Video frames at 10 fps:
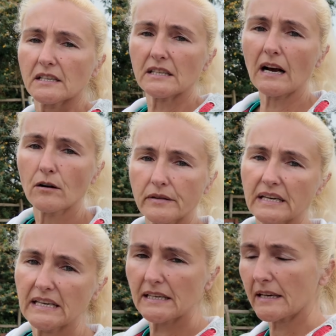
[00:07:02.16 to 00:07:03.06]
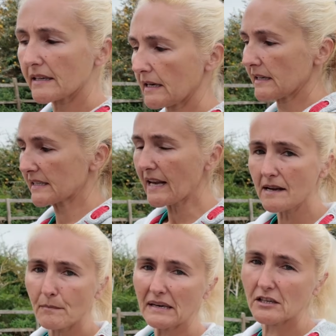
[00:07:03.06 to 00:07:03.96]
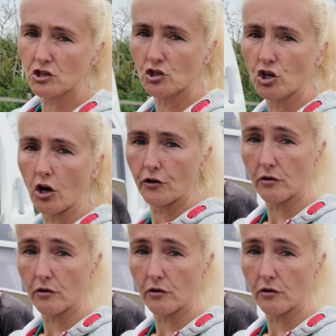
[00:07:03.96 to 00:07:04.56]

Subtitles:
So the site manager, John,